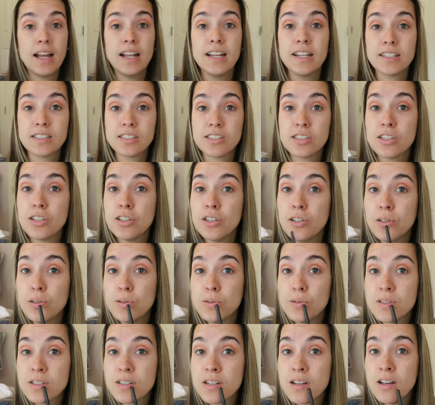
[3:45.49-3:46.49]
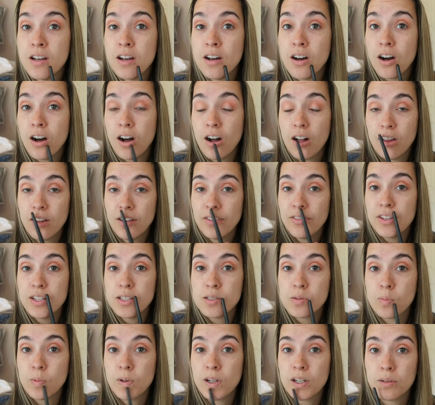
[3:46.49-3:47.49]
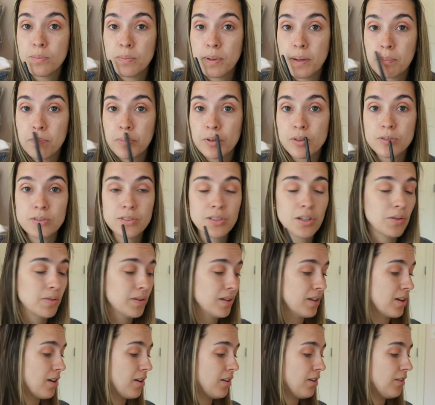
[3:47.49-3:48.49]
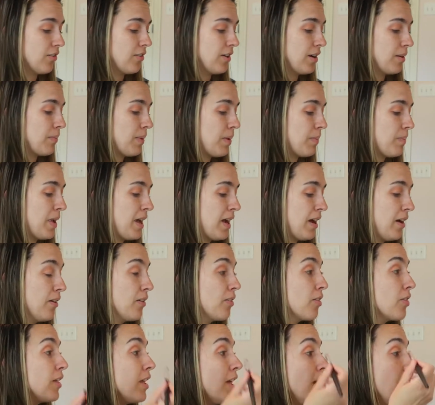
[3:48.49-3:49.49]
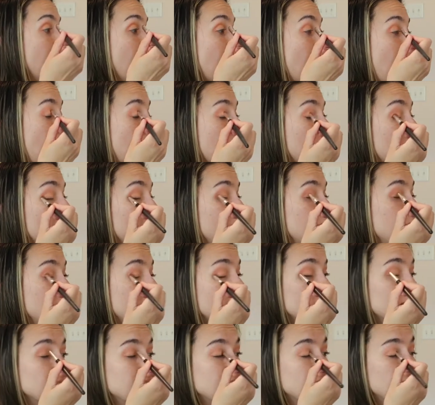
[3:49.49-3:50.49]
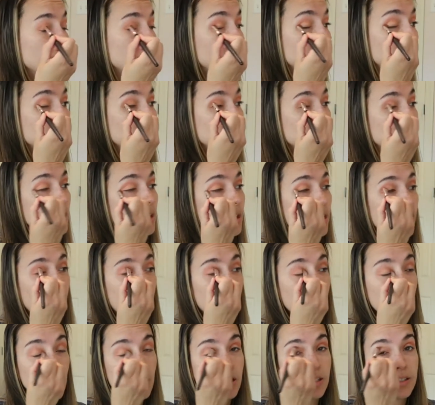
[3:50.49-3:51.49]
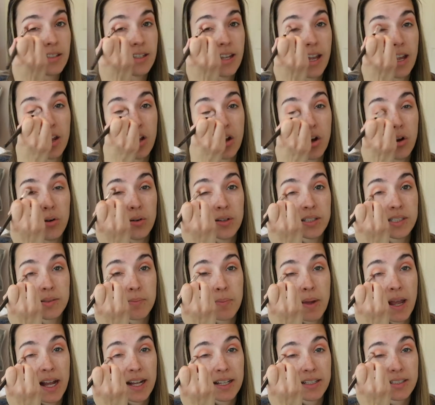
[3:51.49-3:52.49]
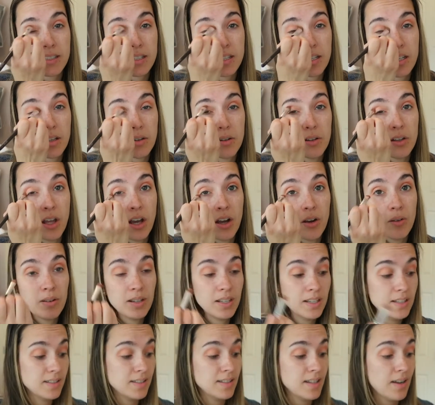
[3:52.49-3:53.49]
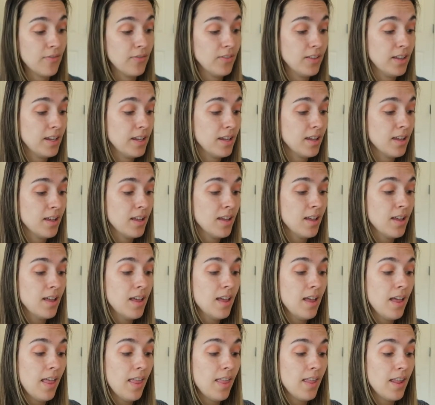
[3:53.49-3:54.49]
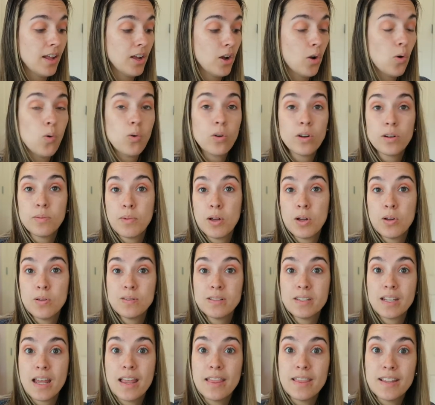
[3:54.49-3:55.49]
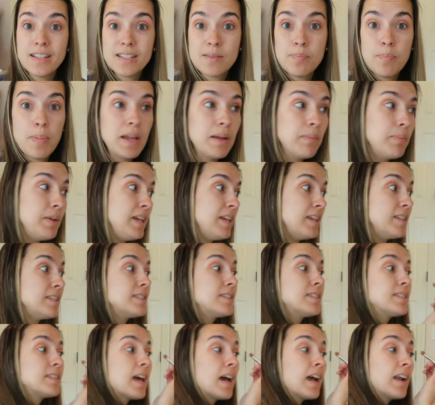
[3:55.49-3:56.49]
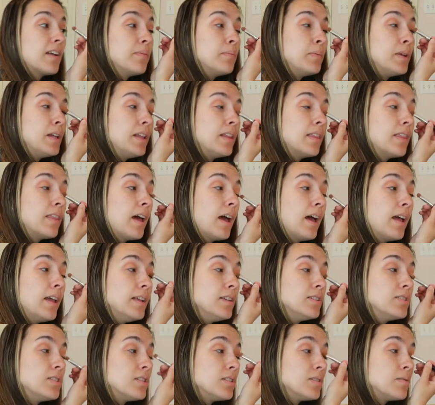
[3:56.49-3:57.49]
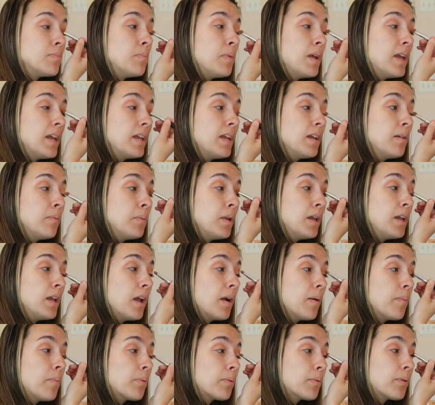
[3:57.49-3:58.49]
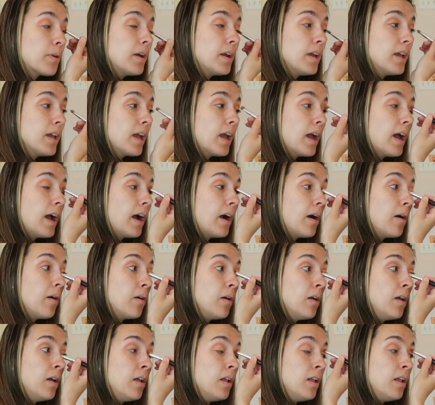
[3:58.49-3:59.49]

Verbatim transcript: Excuse all of these weird pimples going on around my mouth. I could like say, oh, it's maskne. No, it's definitely hormones and this baby inside of me that is just making me break out